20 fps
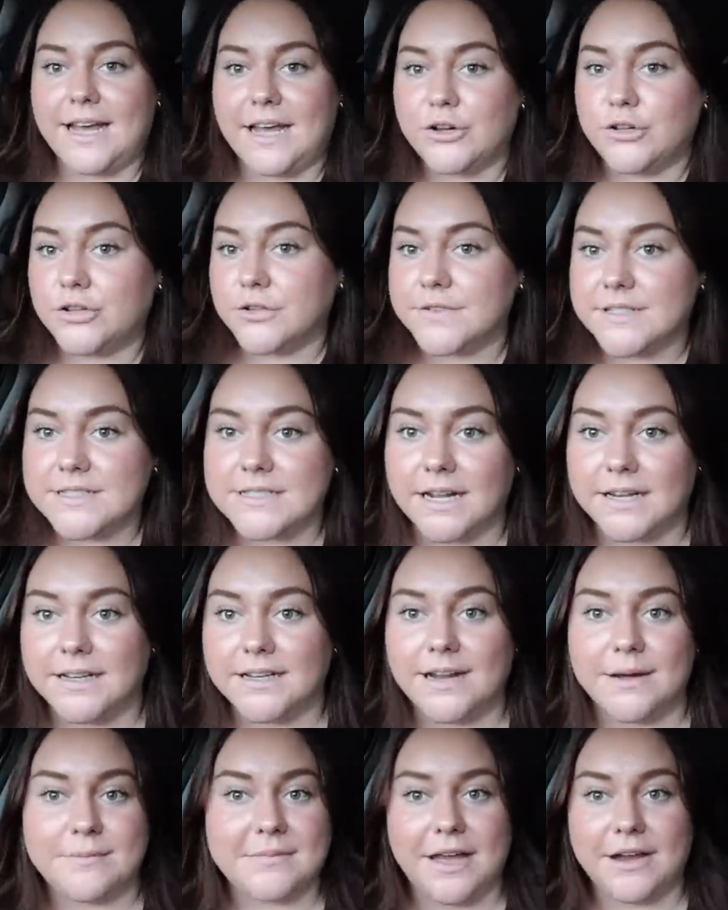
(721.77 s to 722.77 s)
and all of a
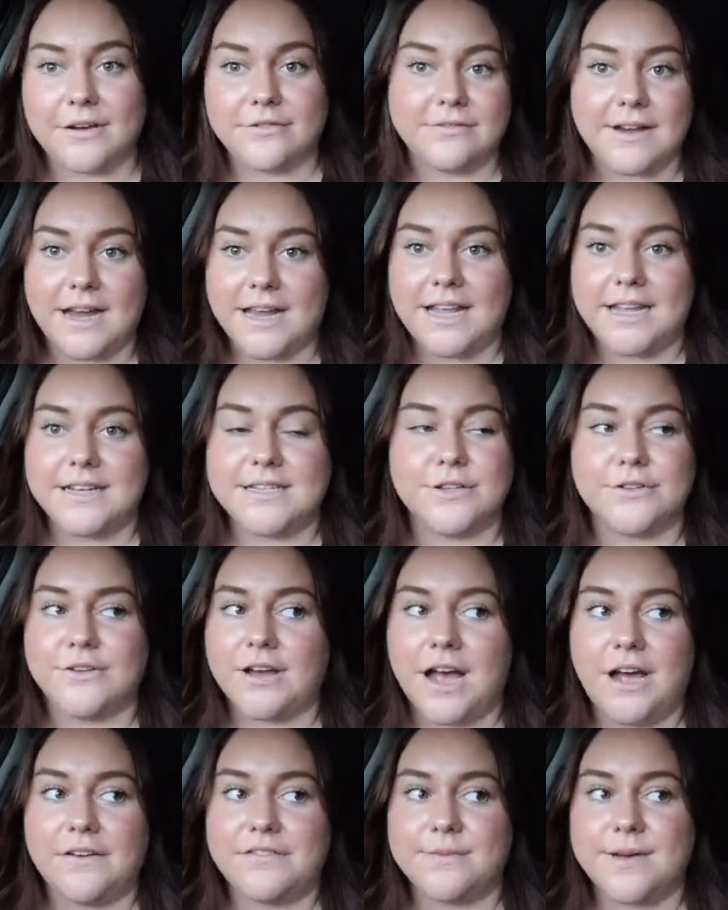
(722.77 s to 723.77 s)
sudden I'm like ready to look
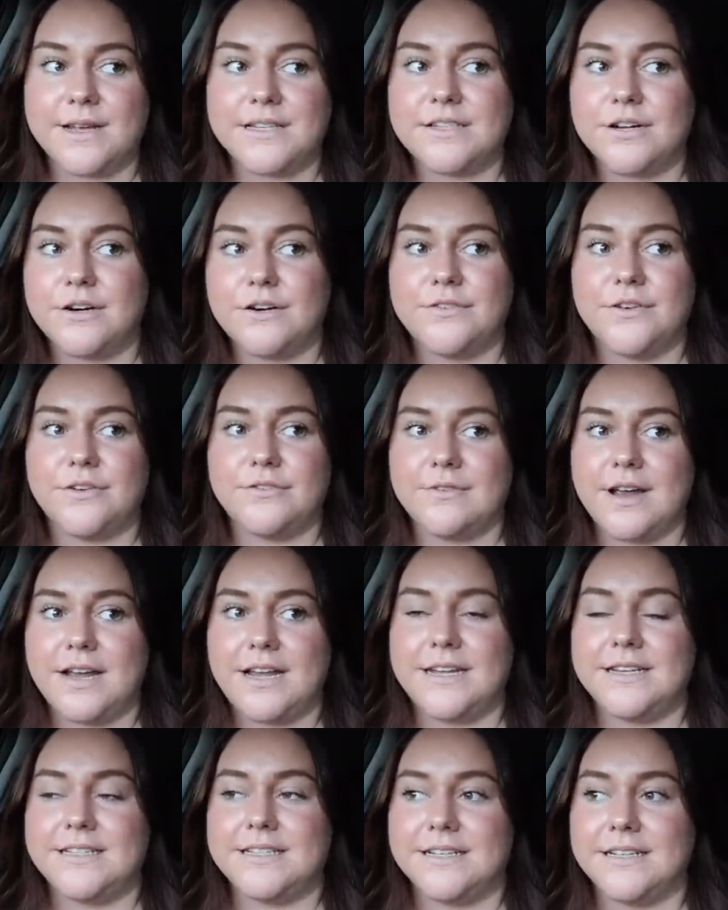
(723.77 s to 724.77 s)
after myself and
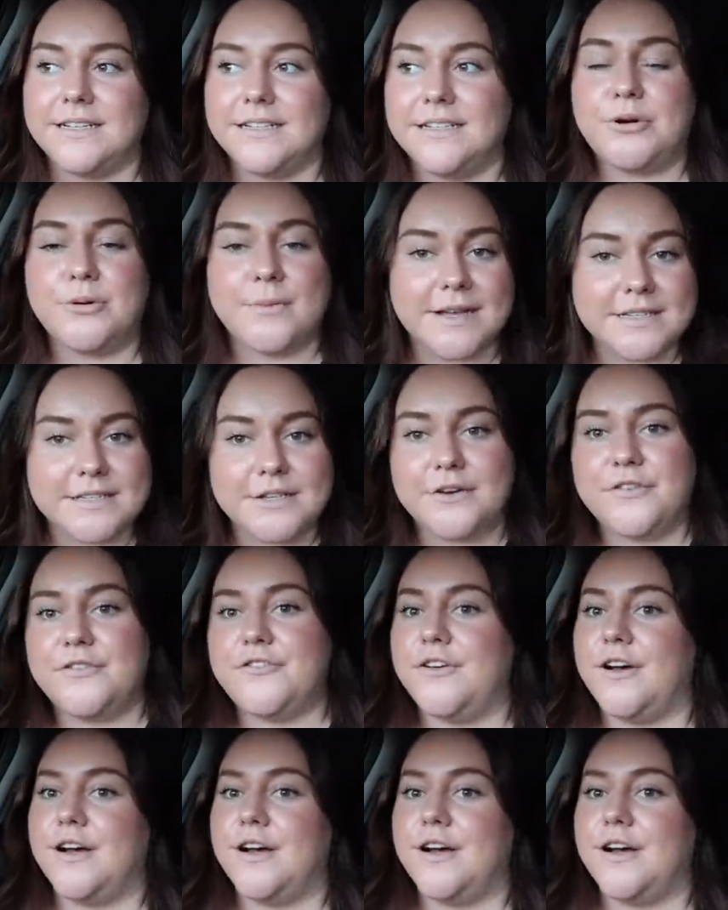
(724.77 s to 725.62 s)
ready to put myself